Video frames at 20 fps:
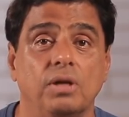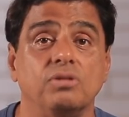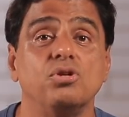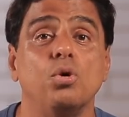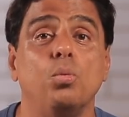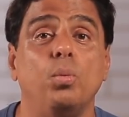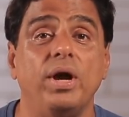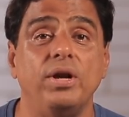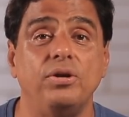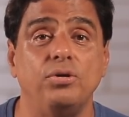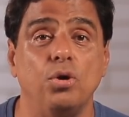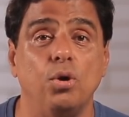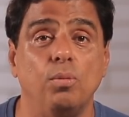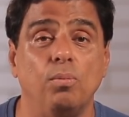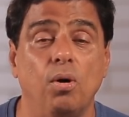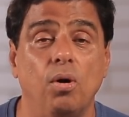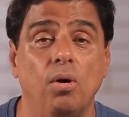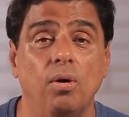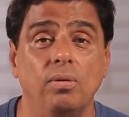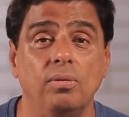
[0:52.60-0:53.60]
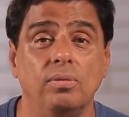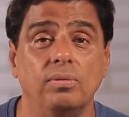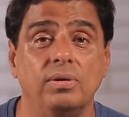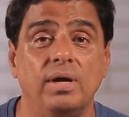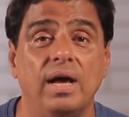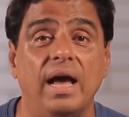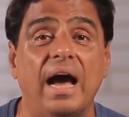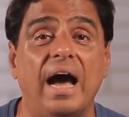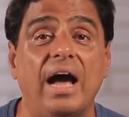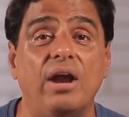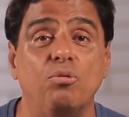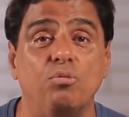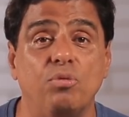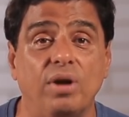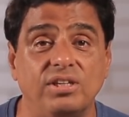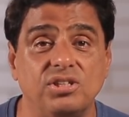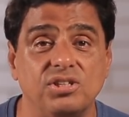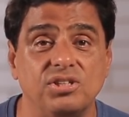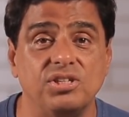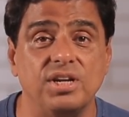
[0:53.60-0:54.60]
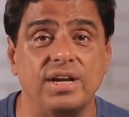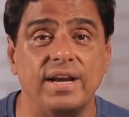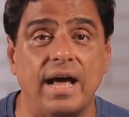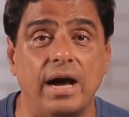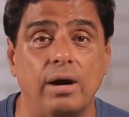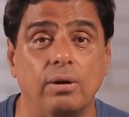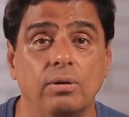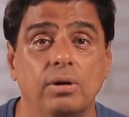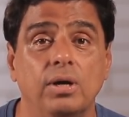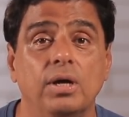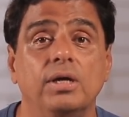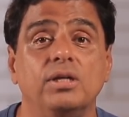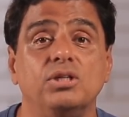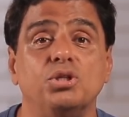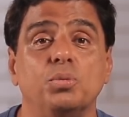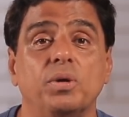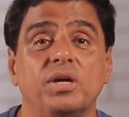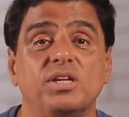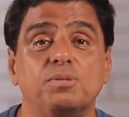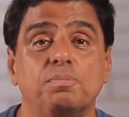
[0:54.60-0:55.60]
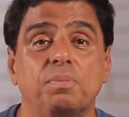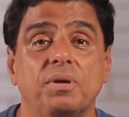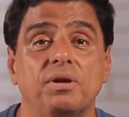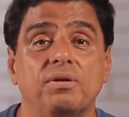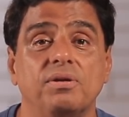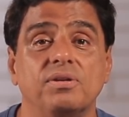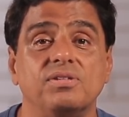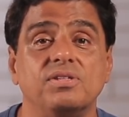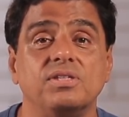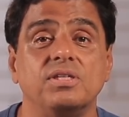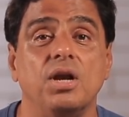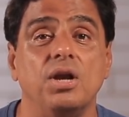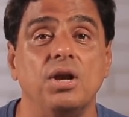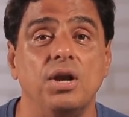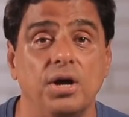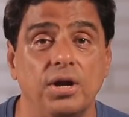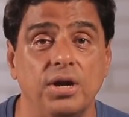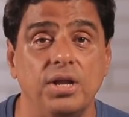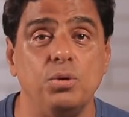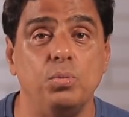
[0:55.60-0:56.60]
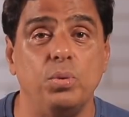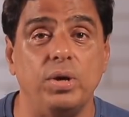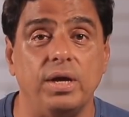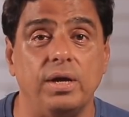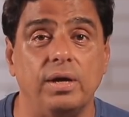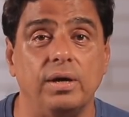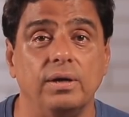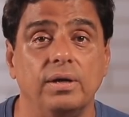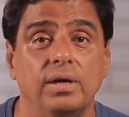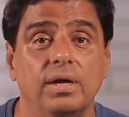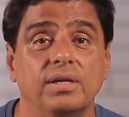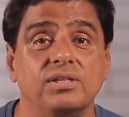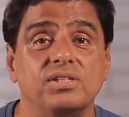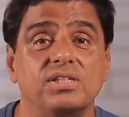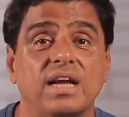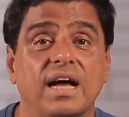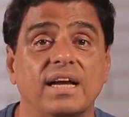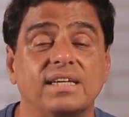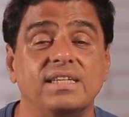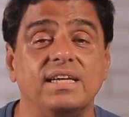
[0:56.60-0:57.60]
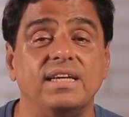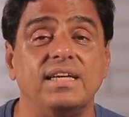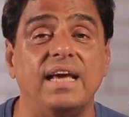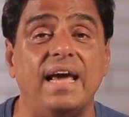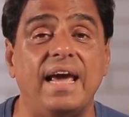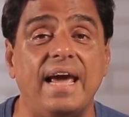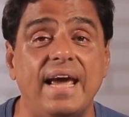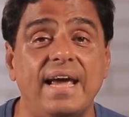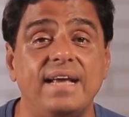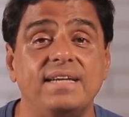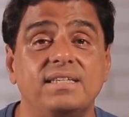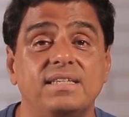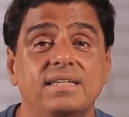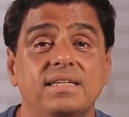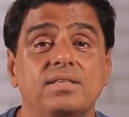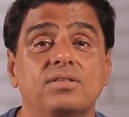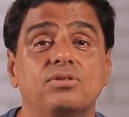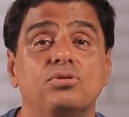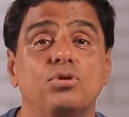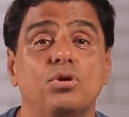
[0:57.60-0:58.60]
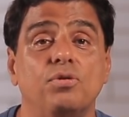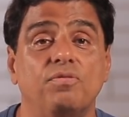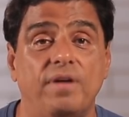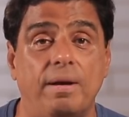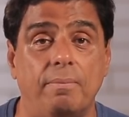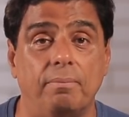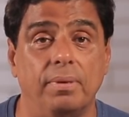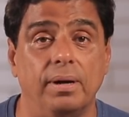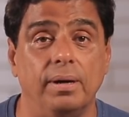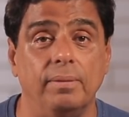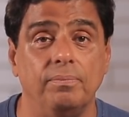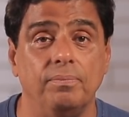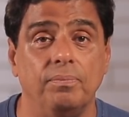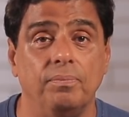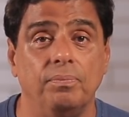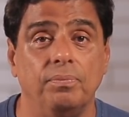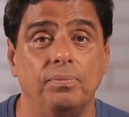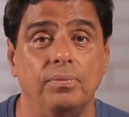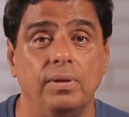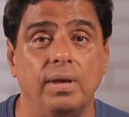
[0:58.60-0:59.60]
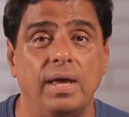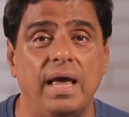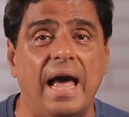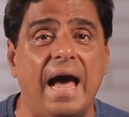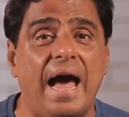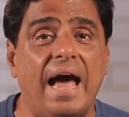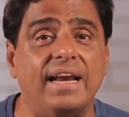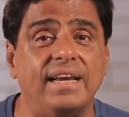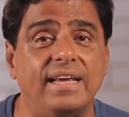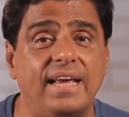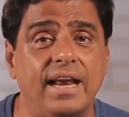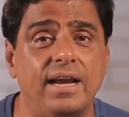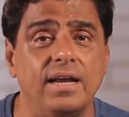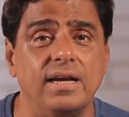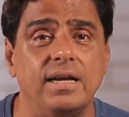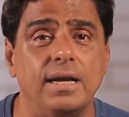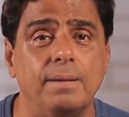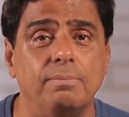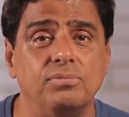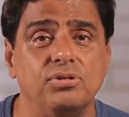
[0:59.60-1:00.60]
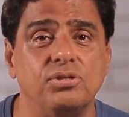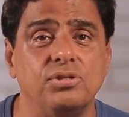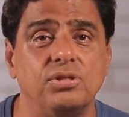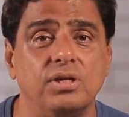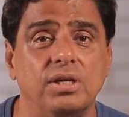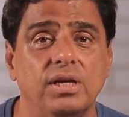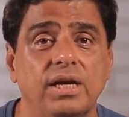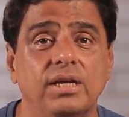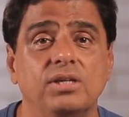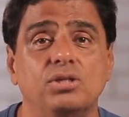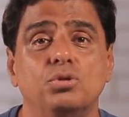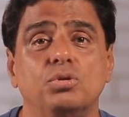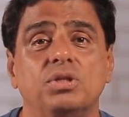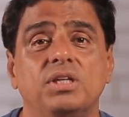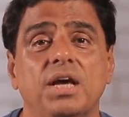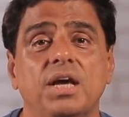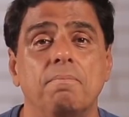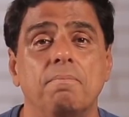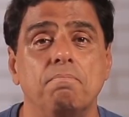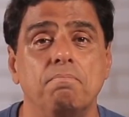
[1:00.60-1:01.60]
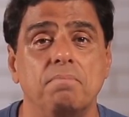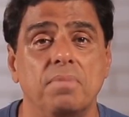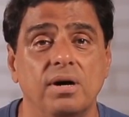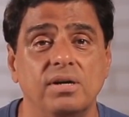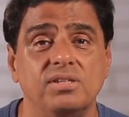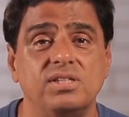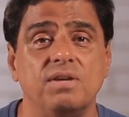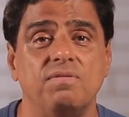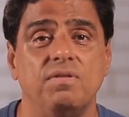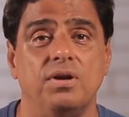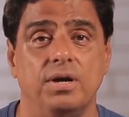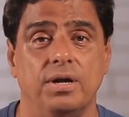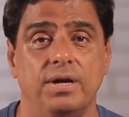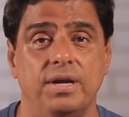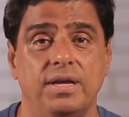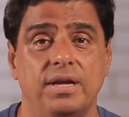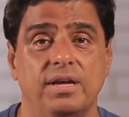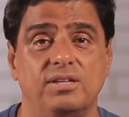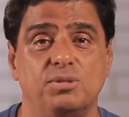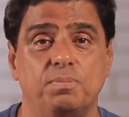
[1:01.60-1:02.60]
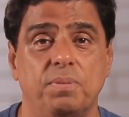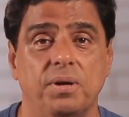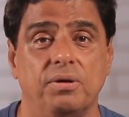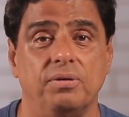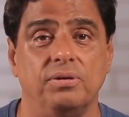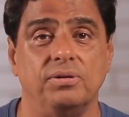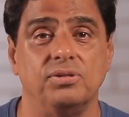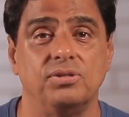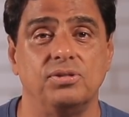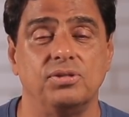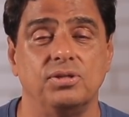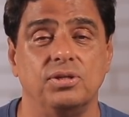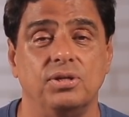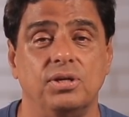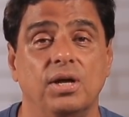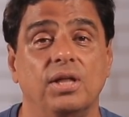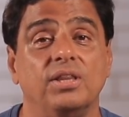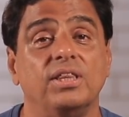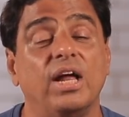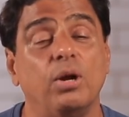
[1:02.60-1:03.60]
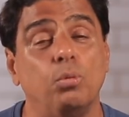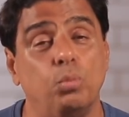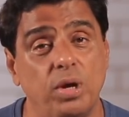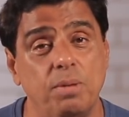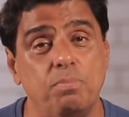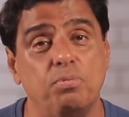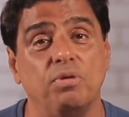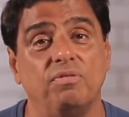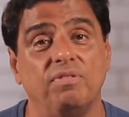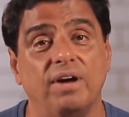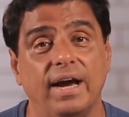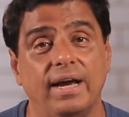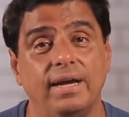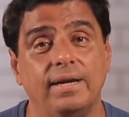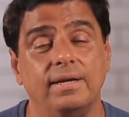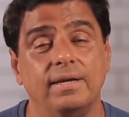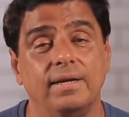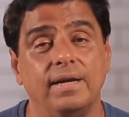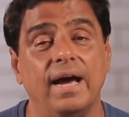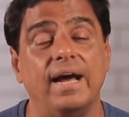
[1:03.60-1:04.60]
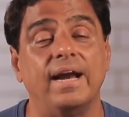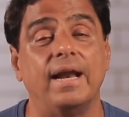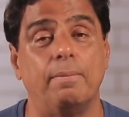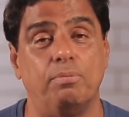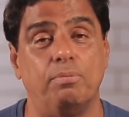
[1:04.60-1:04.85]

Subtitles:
So wait no more and register now to experience the Learning Week starting 18th November and get a glimpse into immersive learning experience that we provide at